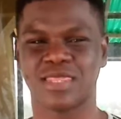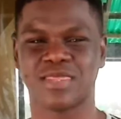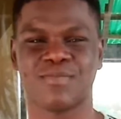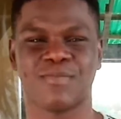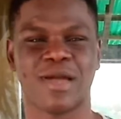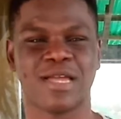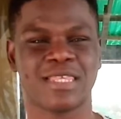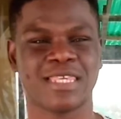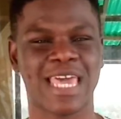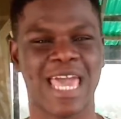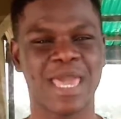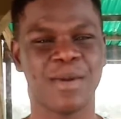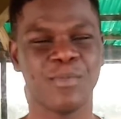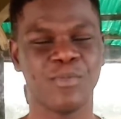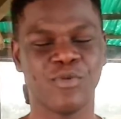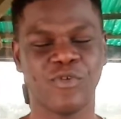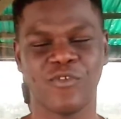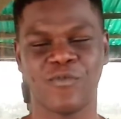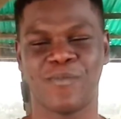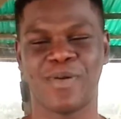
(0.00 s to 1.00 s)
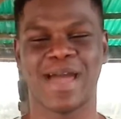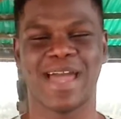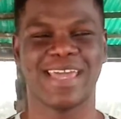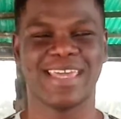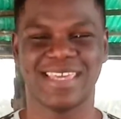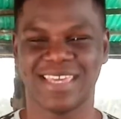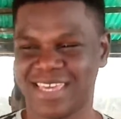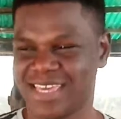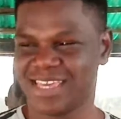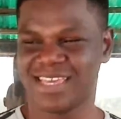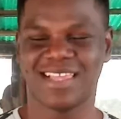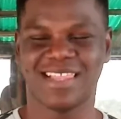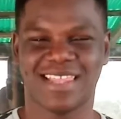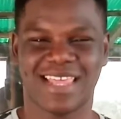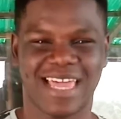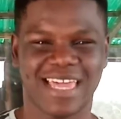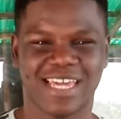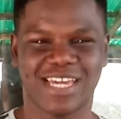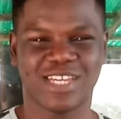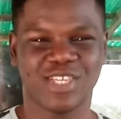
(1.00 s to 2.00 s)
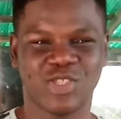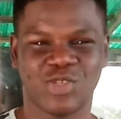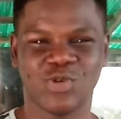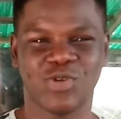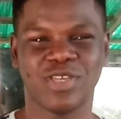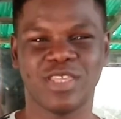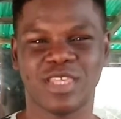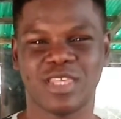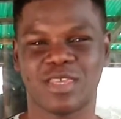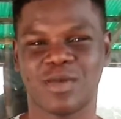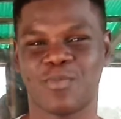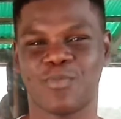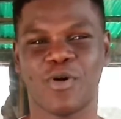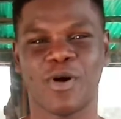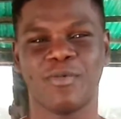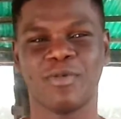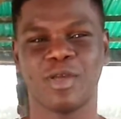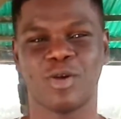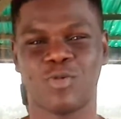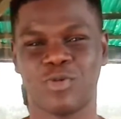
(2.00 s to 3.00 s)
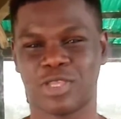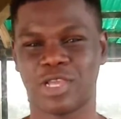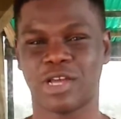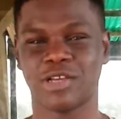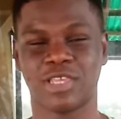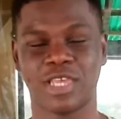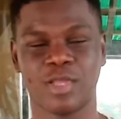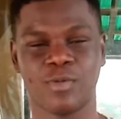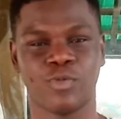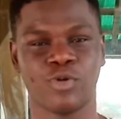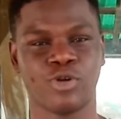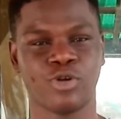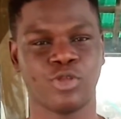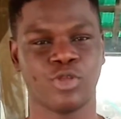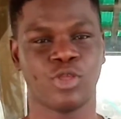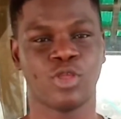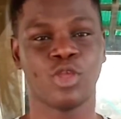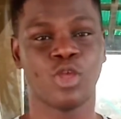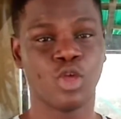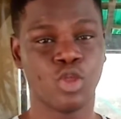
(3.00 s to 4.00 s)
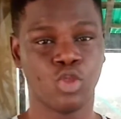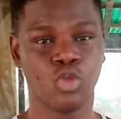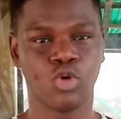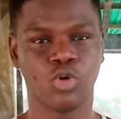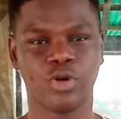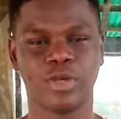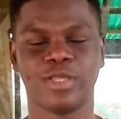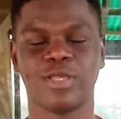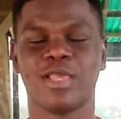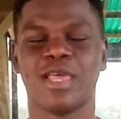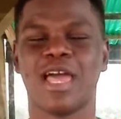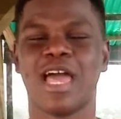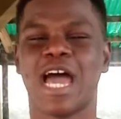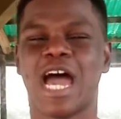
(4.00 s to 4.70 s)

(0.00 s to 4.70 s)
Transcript: the smart guy move by like doing it in public without anyone knowing.